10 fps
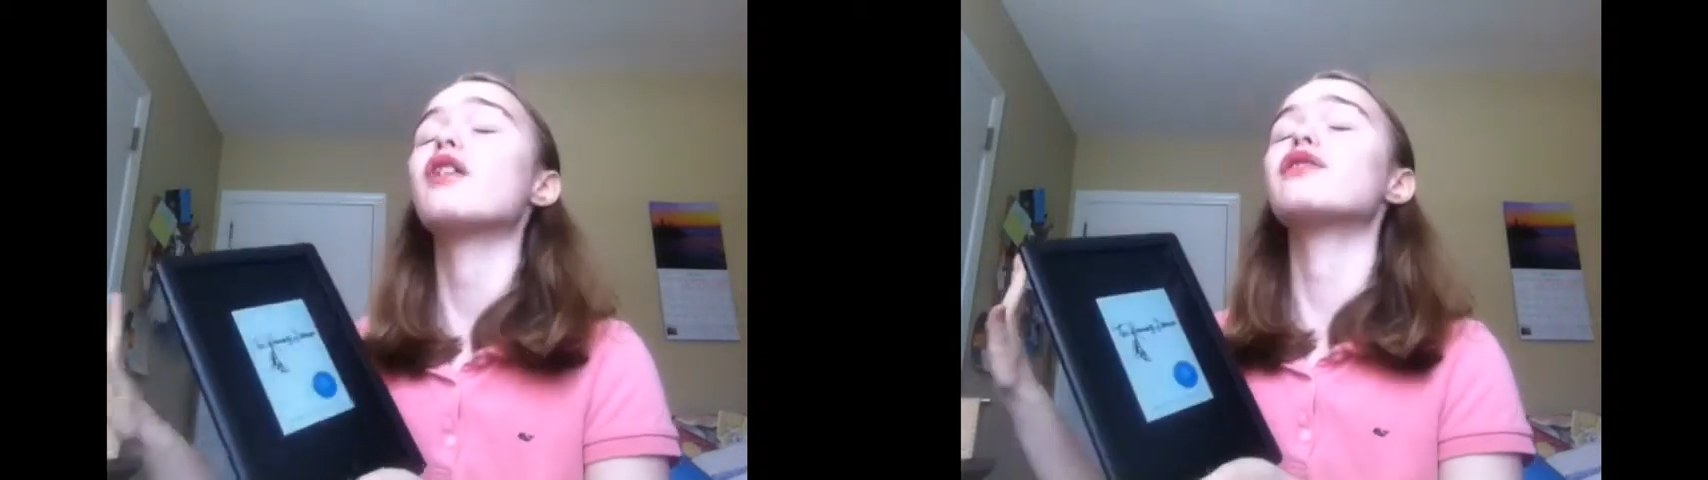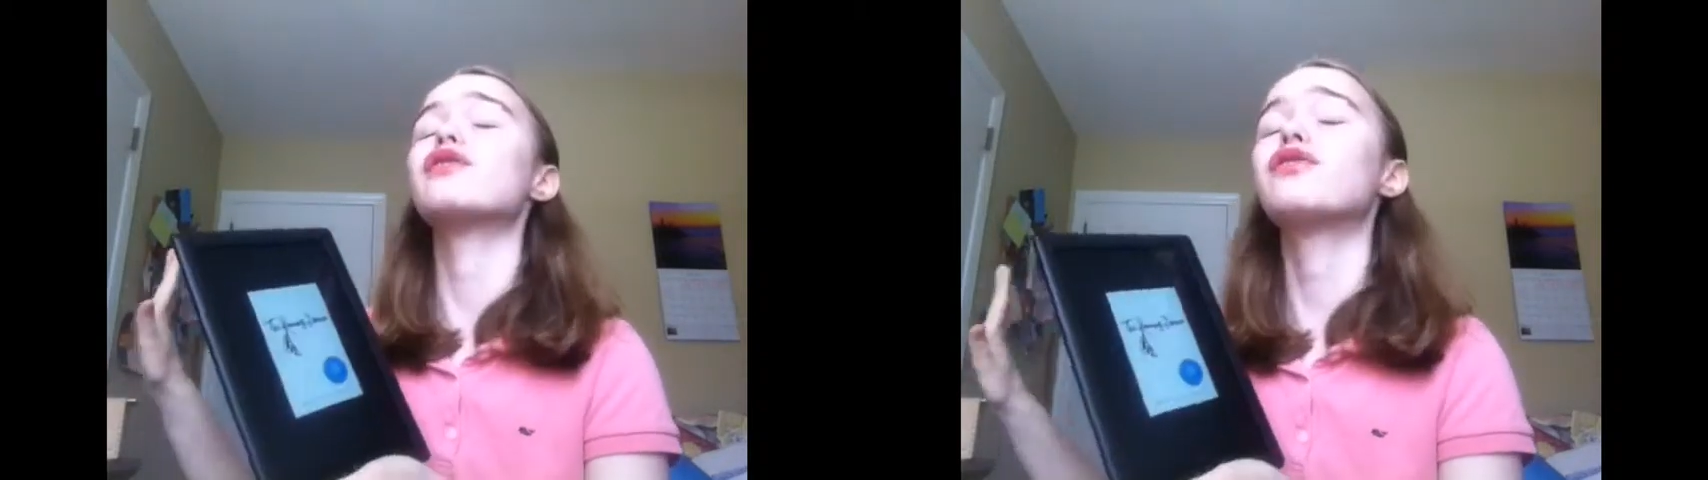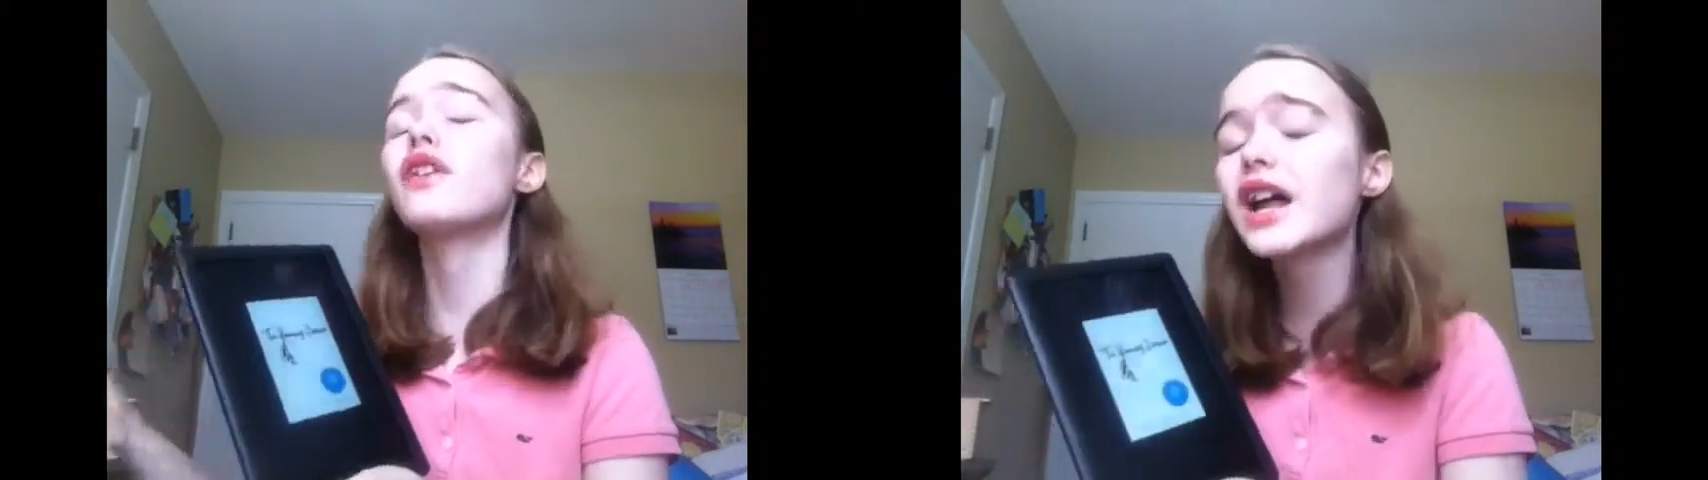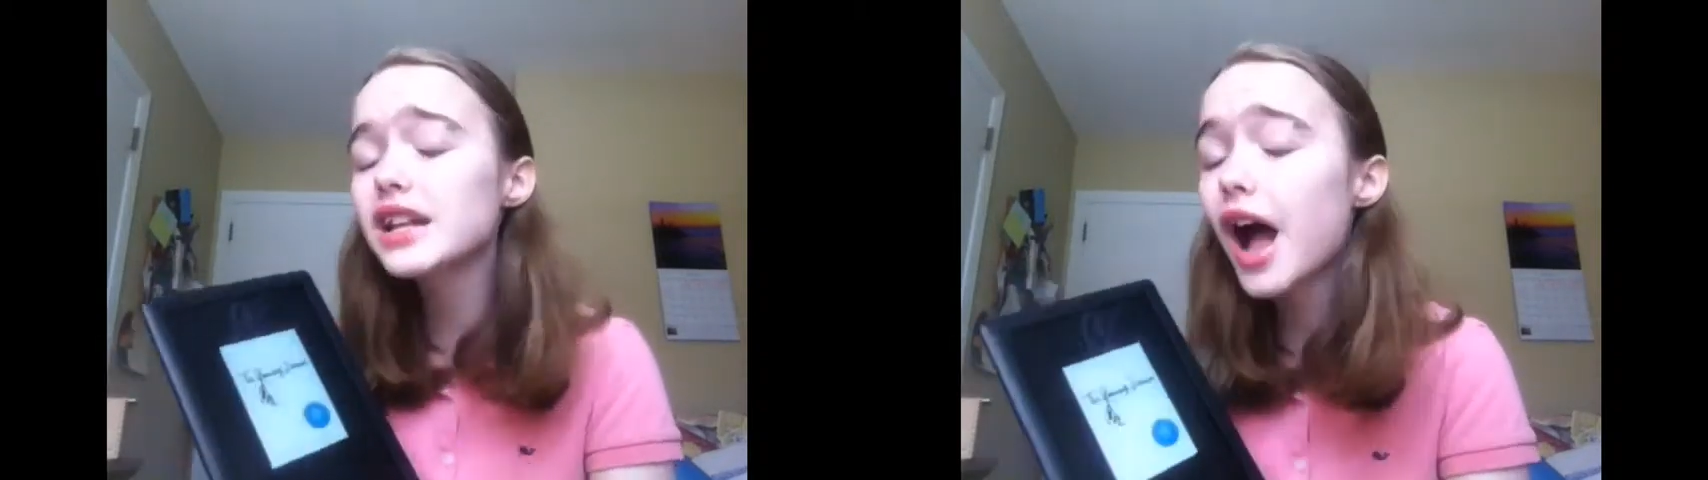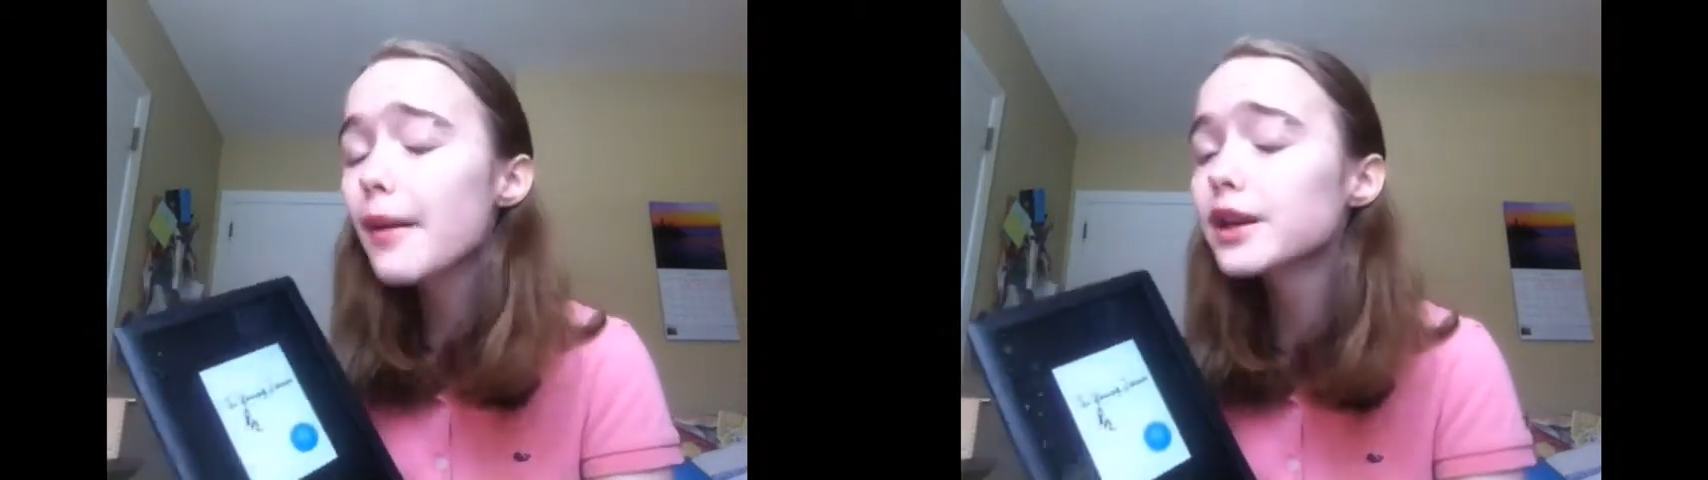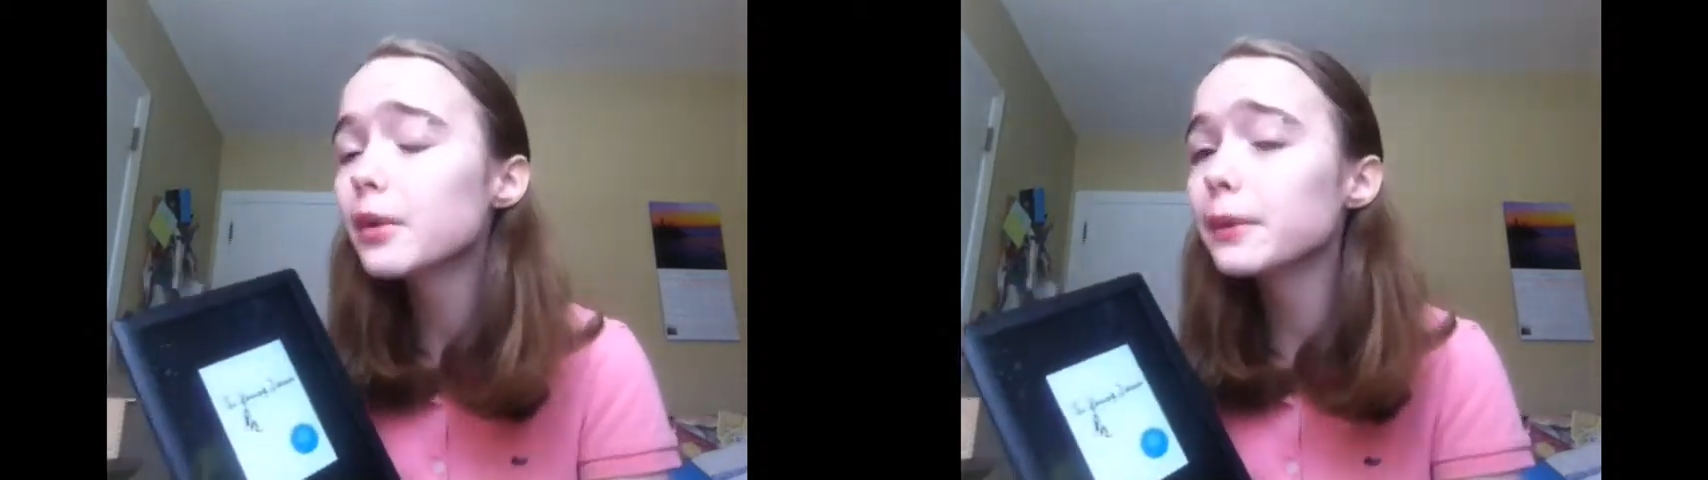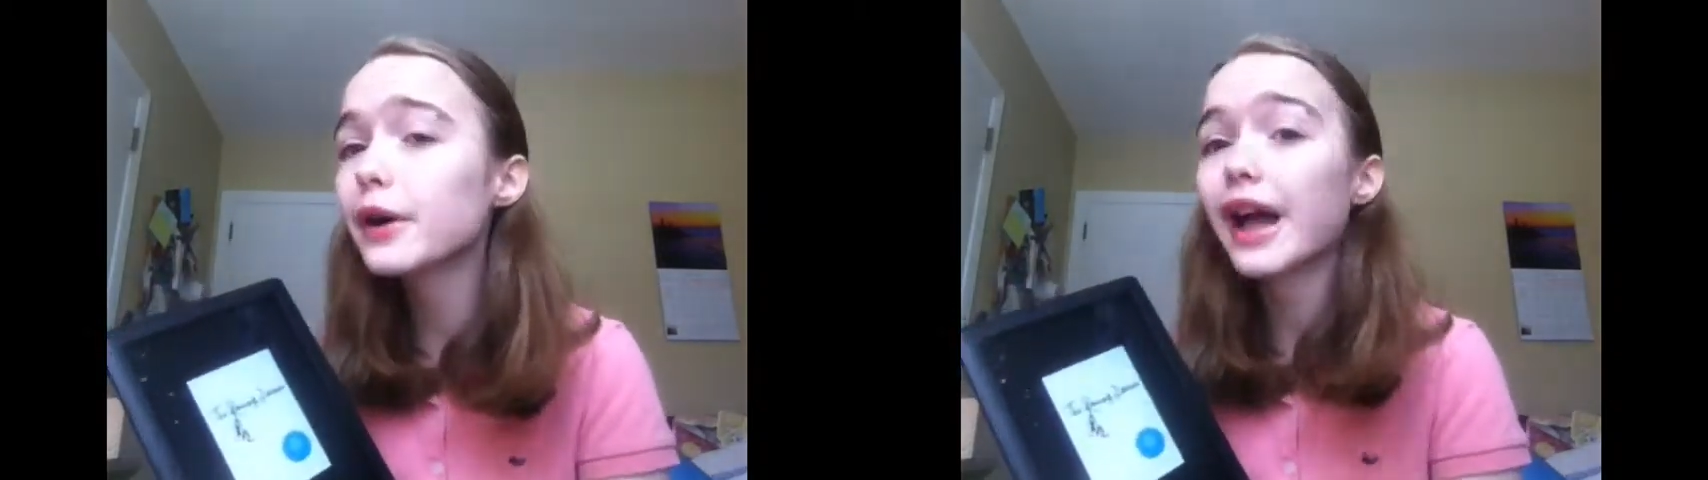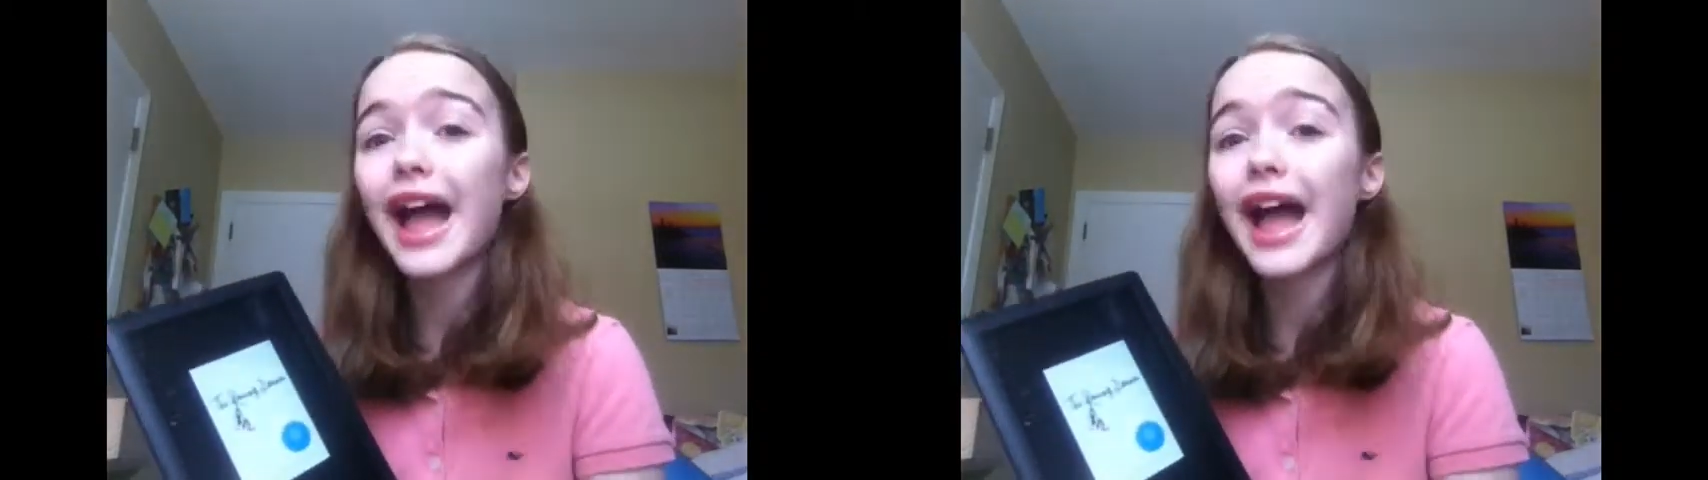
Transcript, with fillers: Phenomenal book.